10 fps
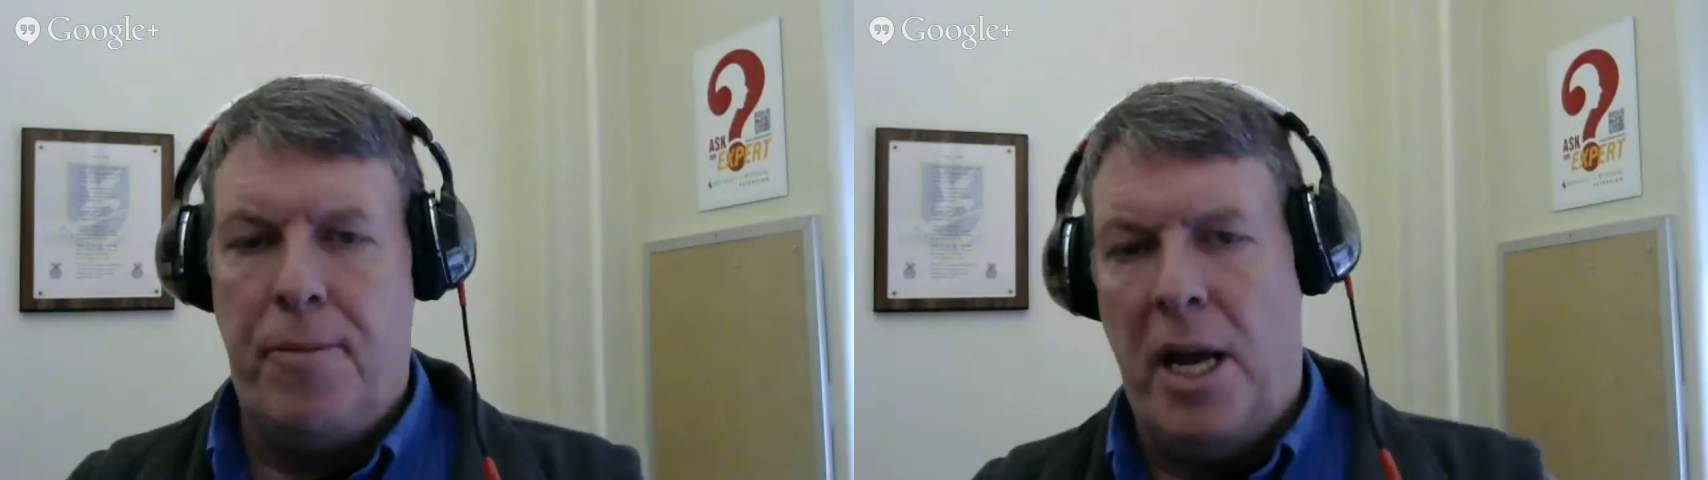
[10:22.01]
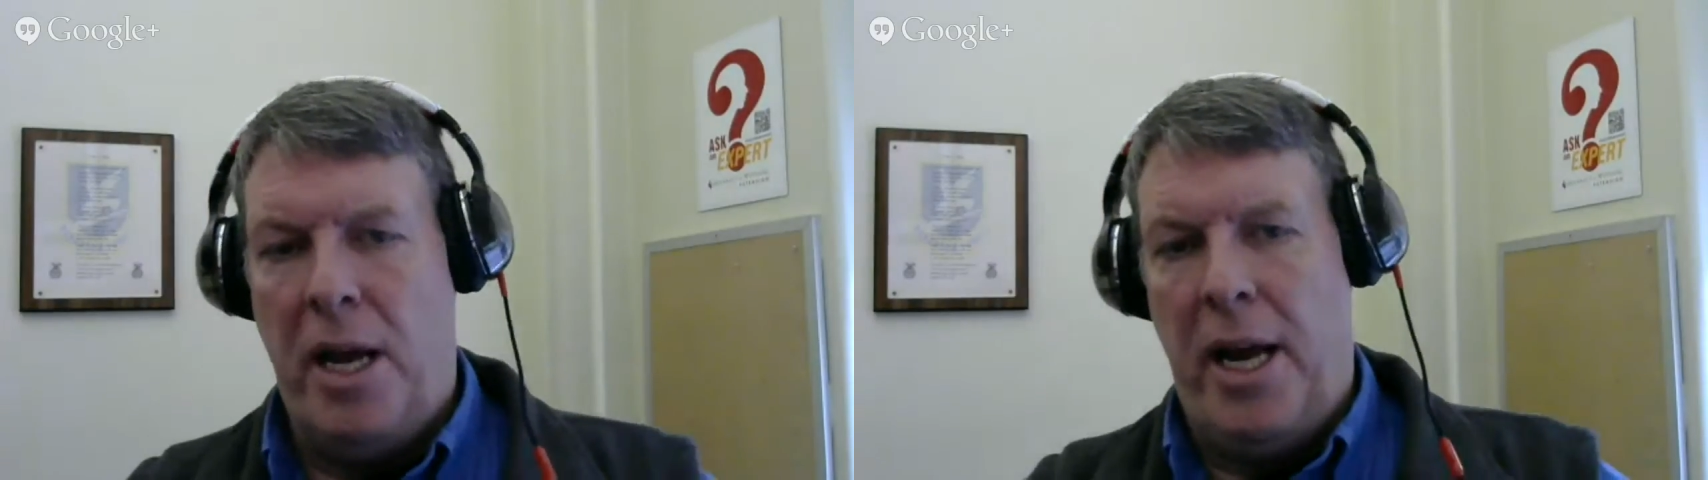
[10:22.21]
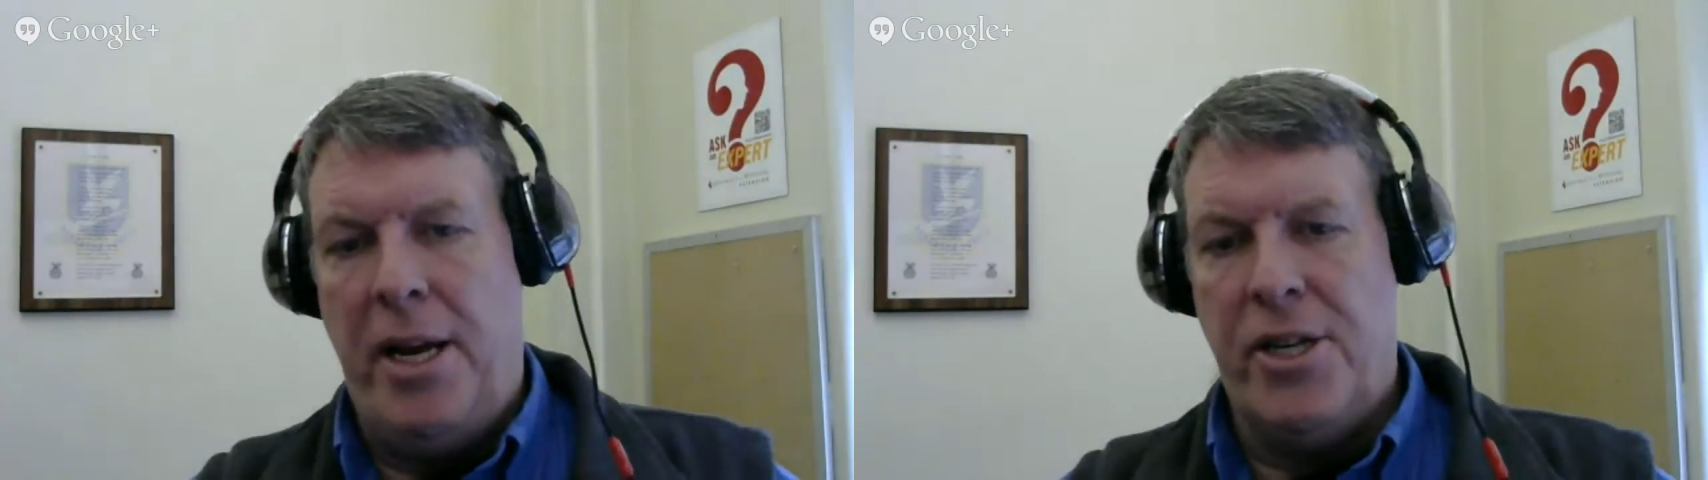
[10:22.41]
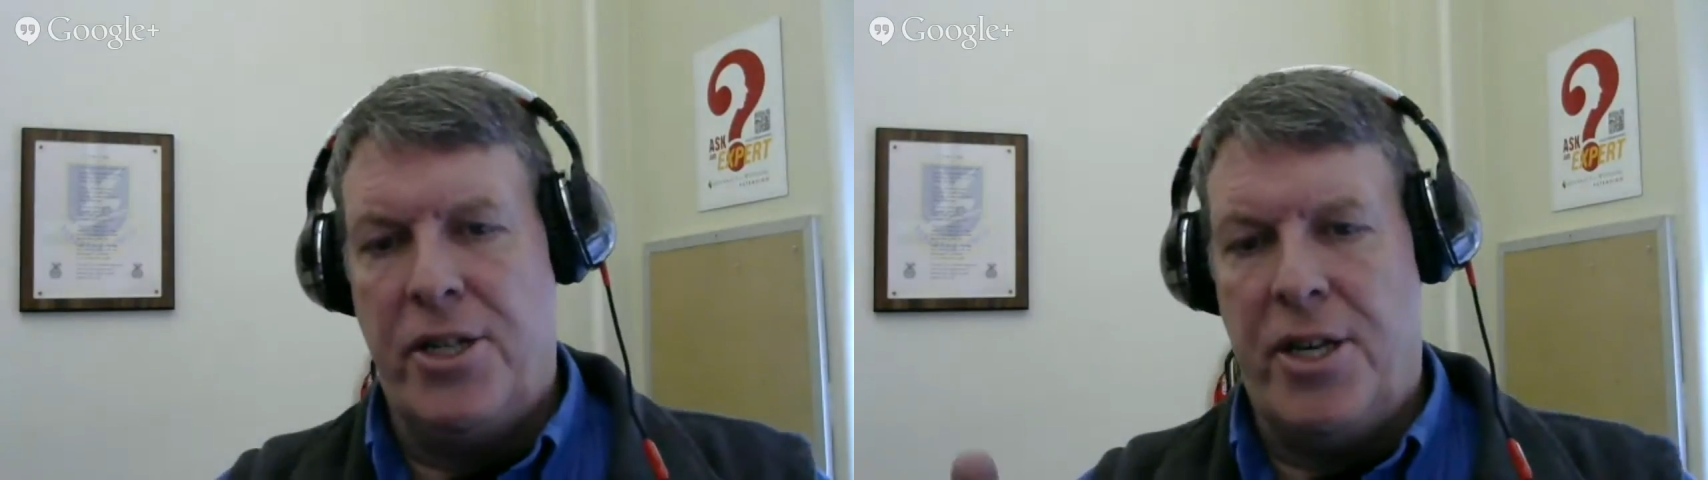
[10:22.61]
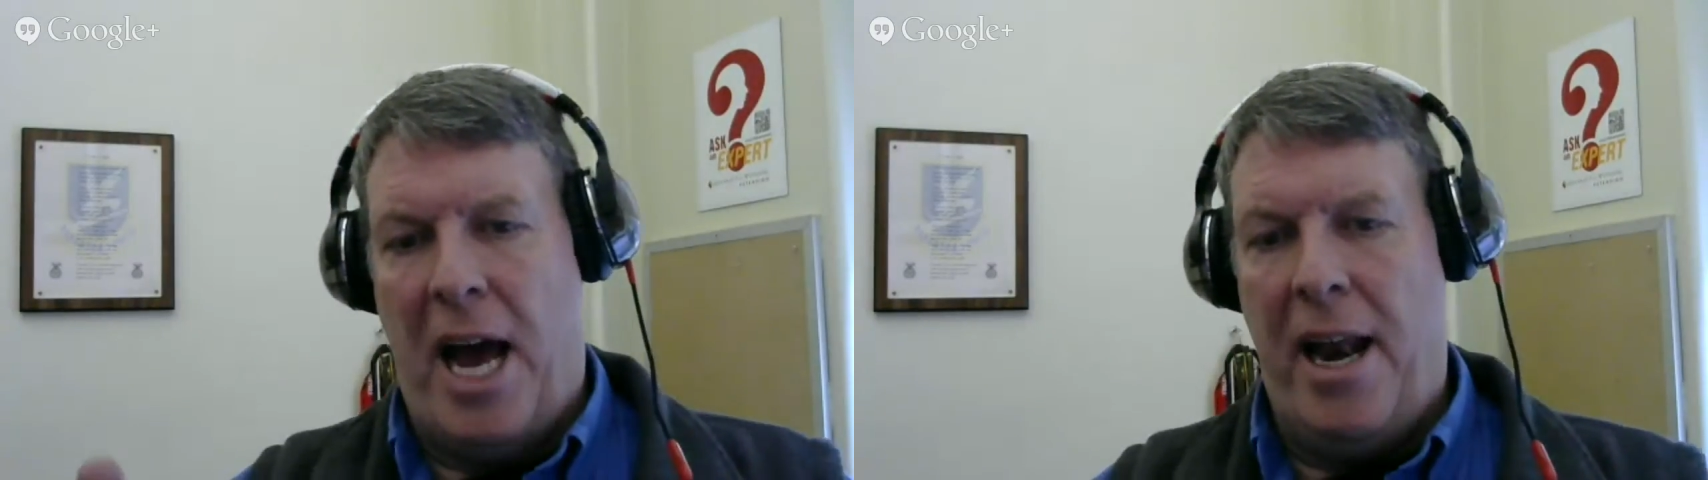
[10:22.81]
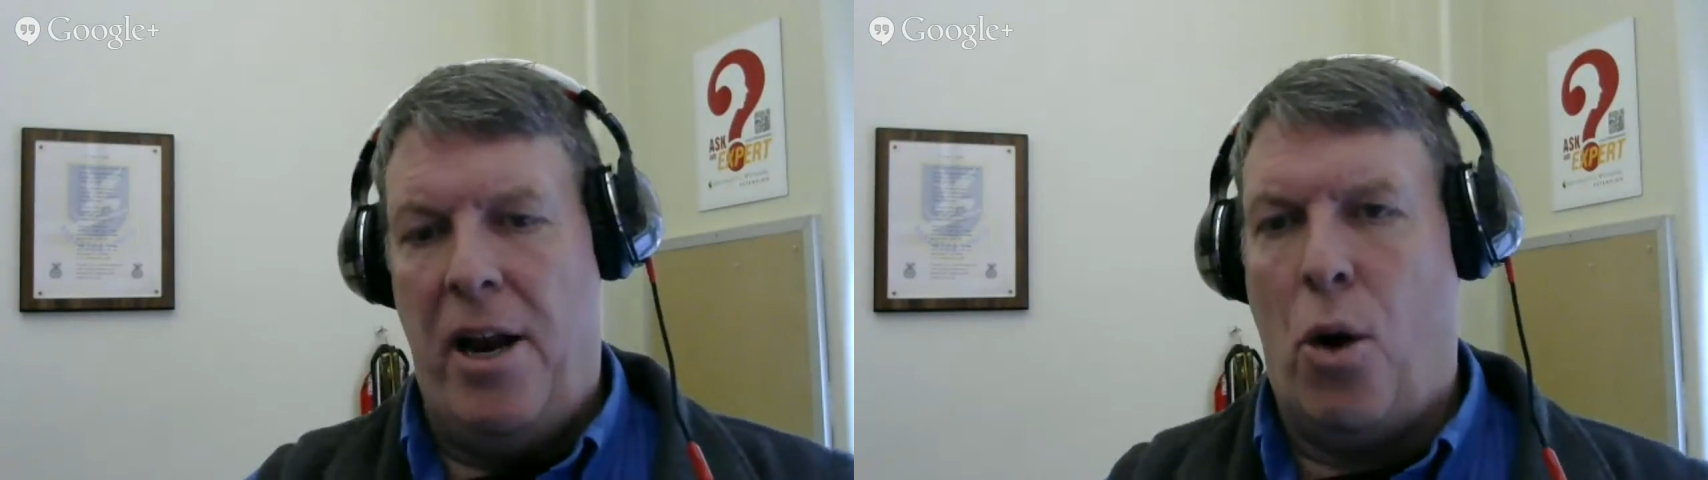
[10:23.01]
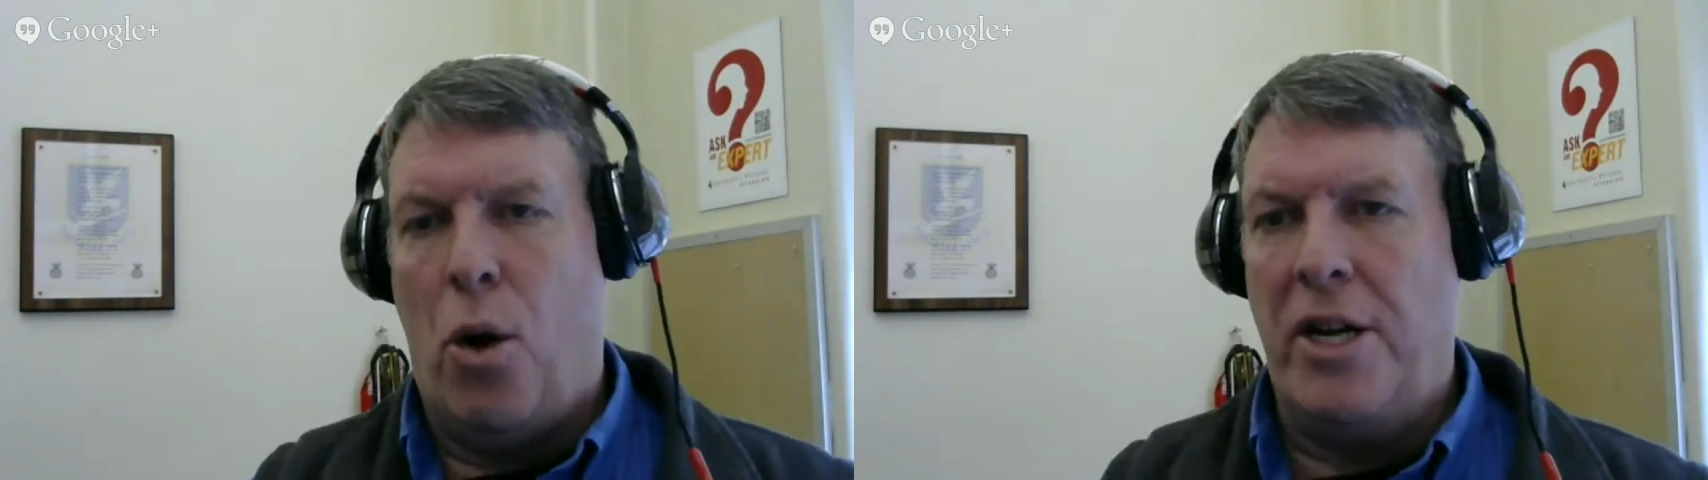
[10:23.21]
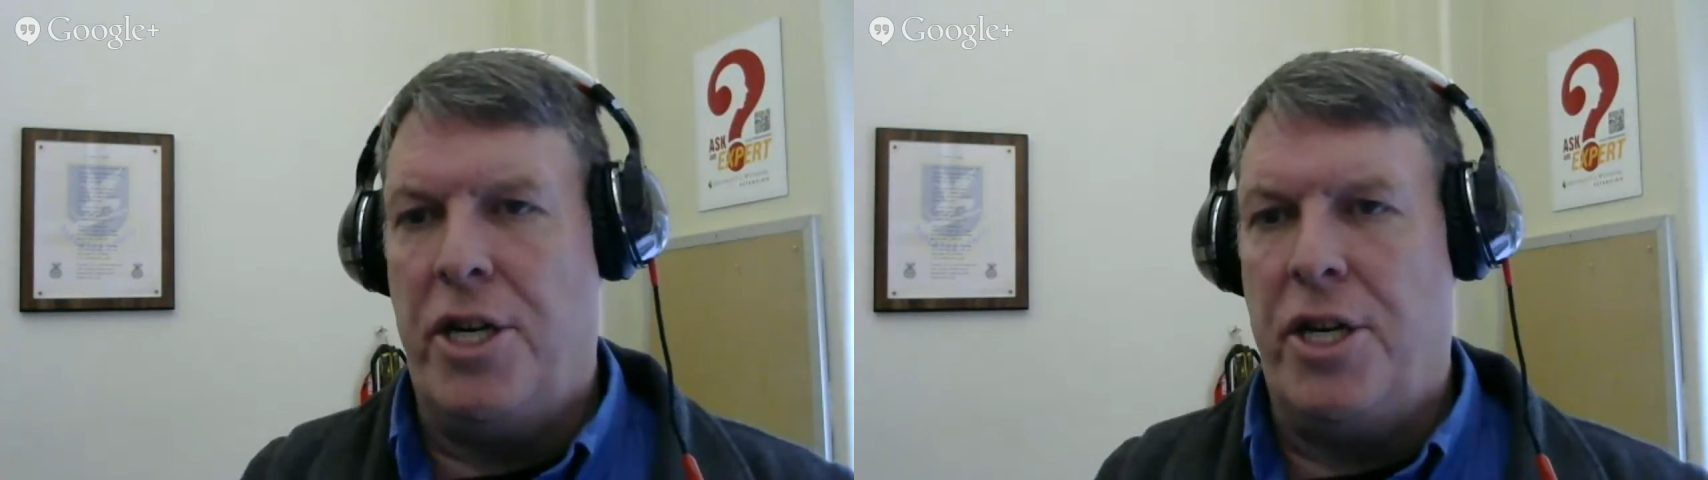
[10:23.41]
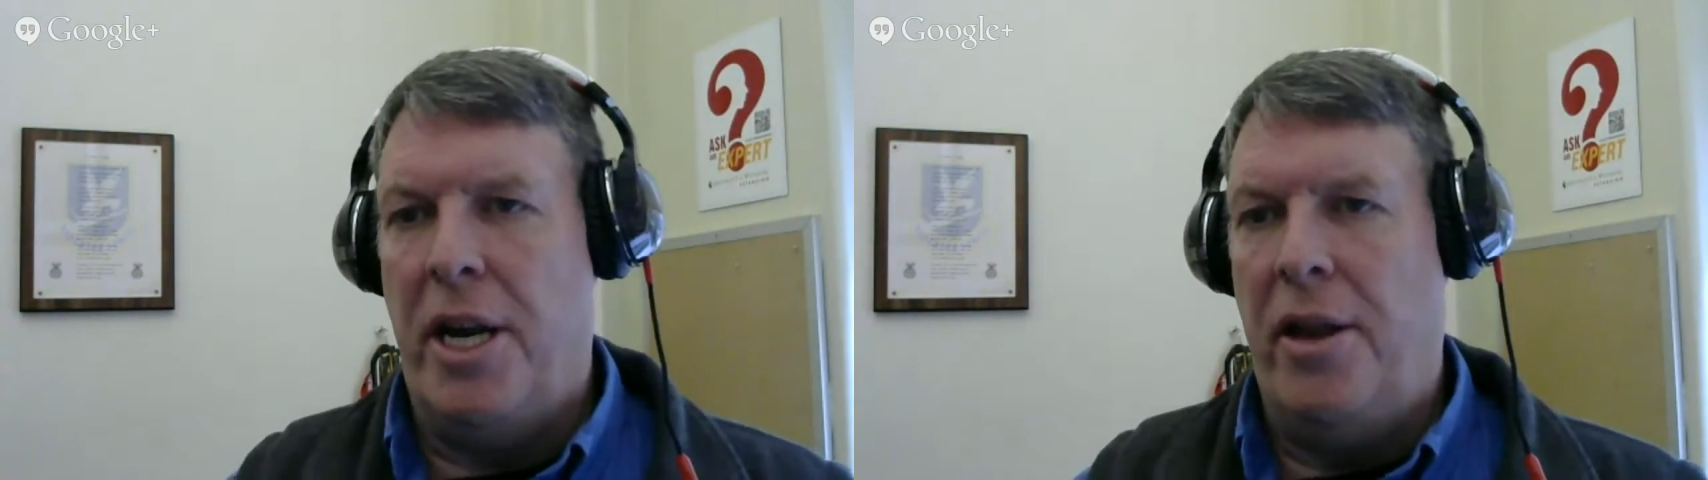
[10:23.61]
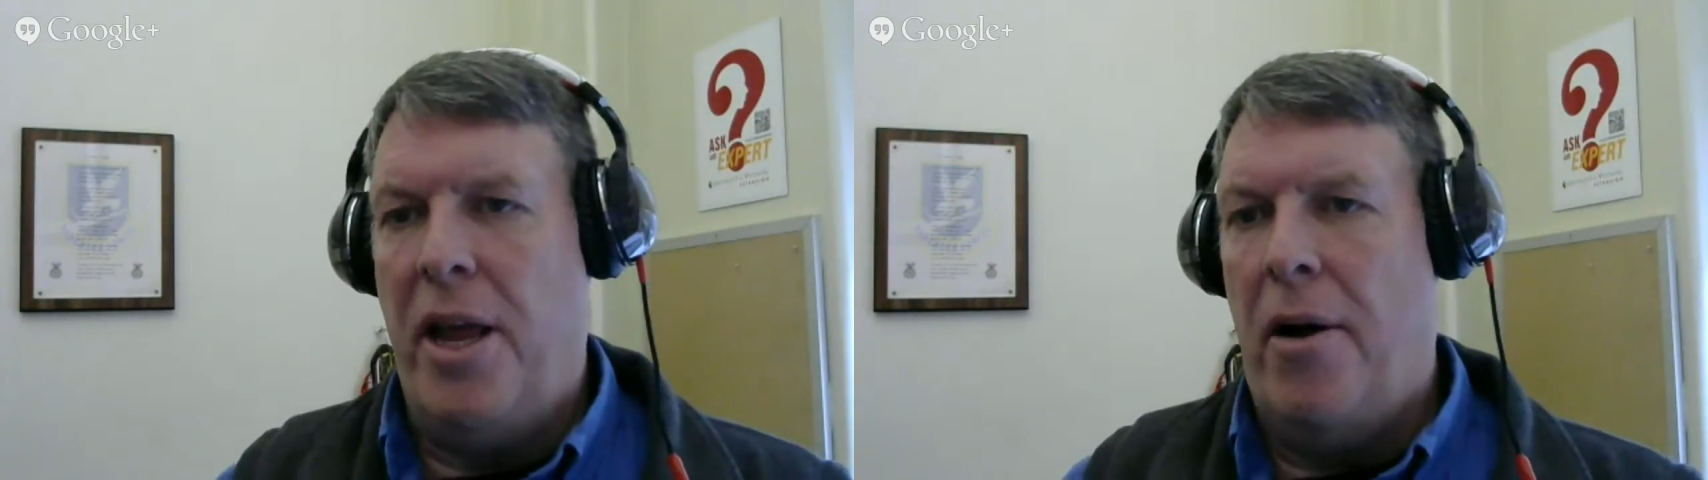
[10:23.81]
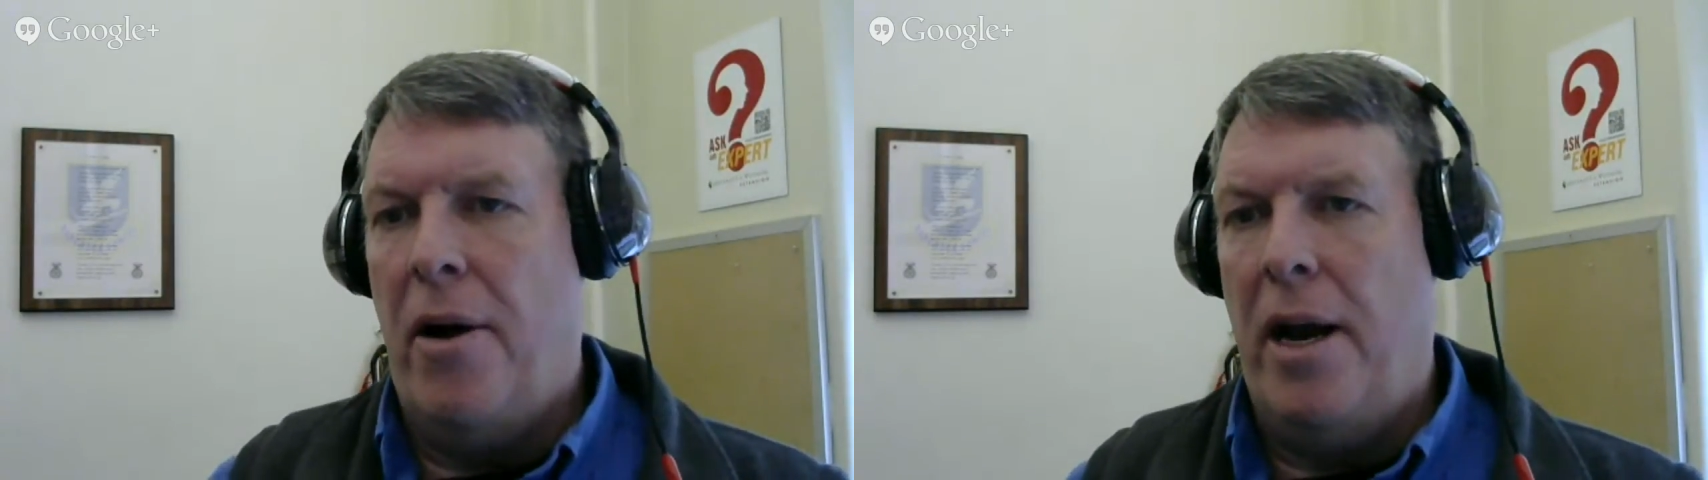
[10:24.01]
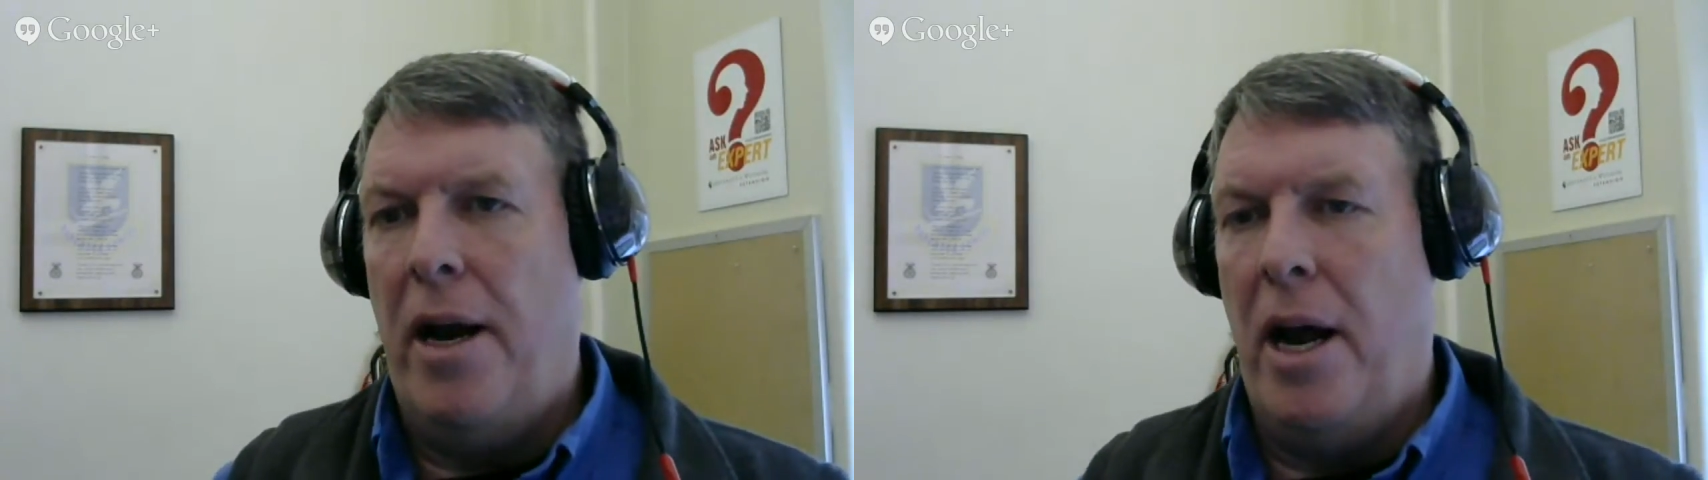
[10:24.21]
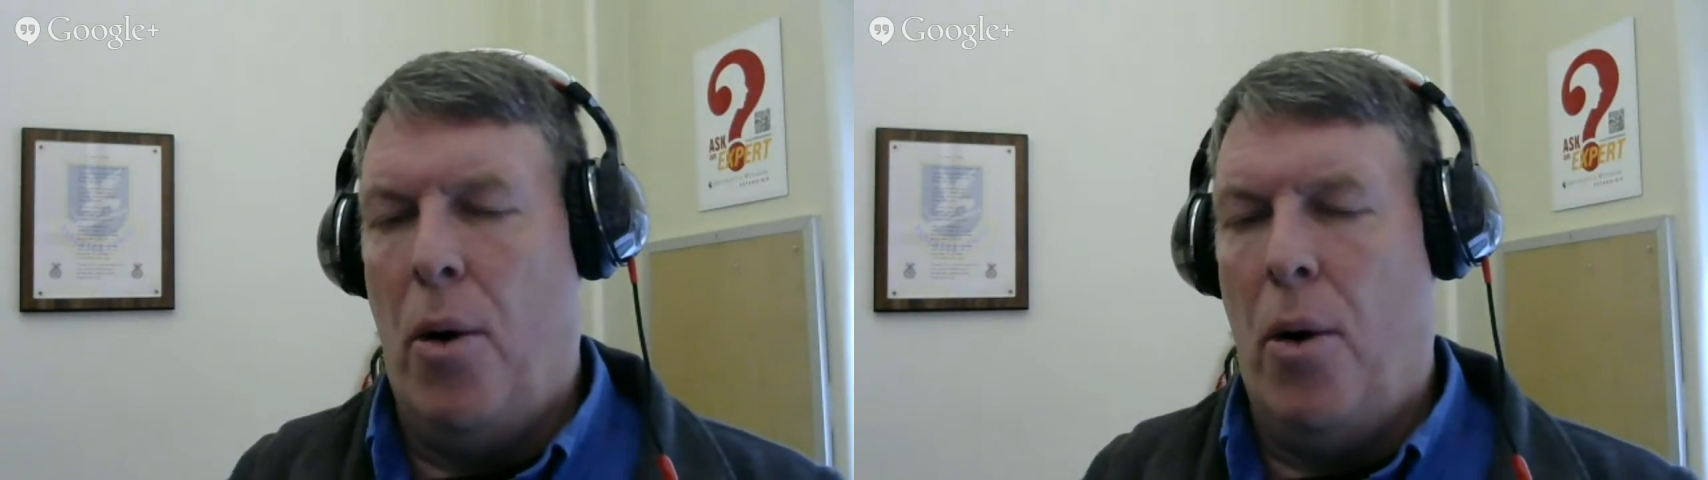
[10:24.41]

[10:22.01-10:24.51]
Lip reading: he just added a question in there,